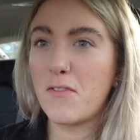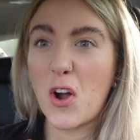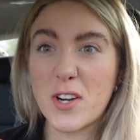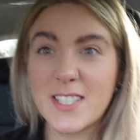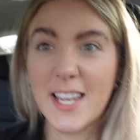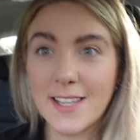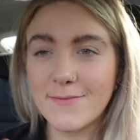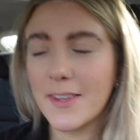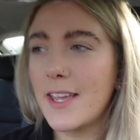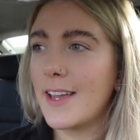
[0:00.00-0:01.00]
40.
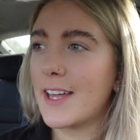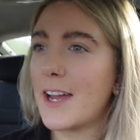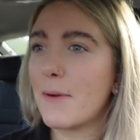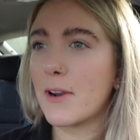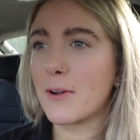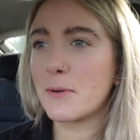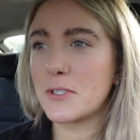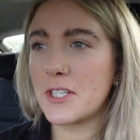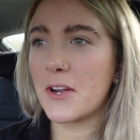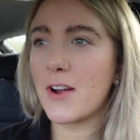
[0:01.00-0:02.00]
And I want to go to
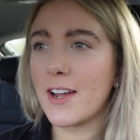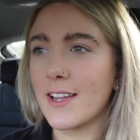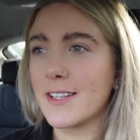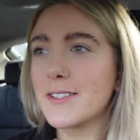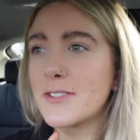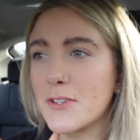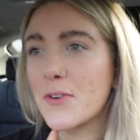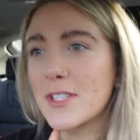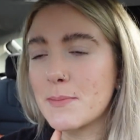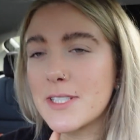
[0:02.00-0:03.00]
TRI, which is the
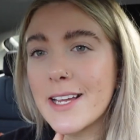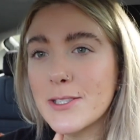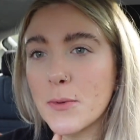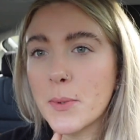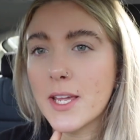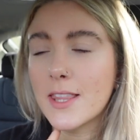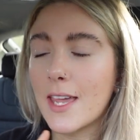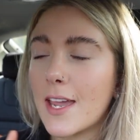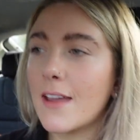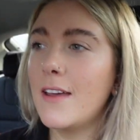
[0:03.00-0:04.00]
Christmas lights opening
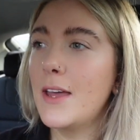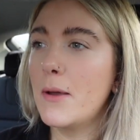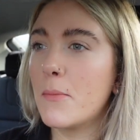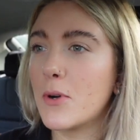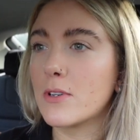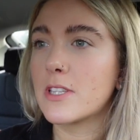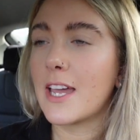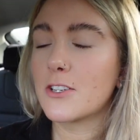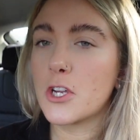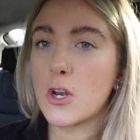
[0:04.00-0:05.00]
thing, but
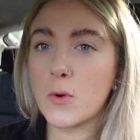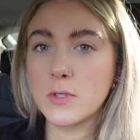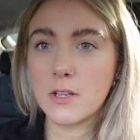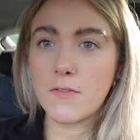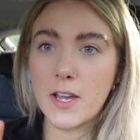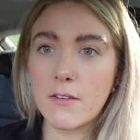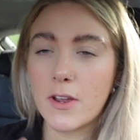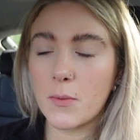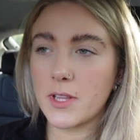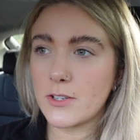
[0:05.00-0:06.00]
they actually close at 5,
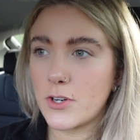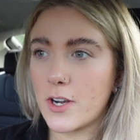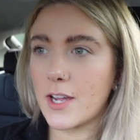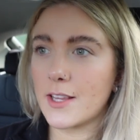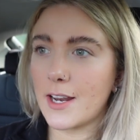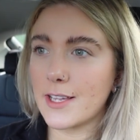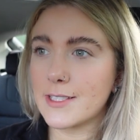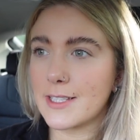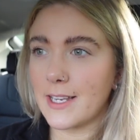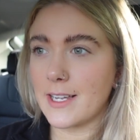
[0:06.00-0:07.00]
like when they're turning on the
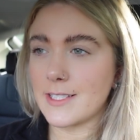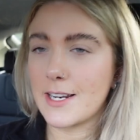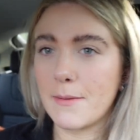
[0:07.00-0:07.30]
lights. And I said,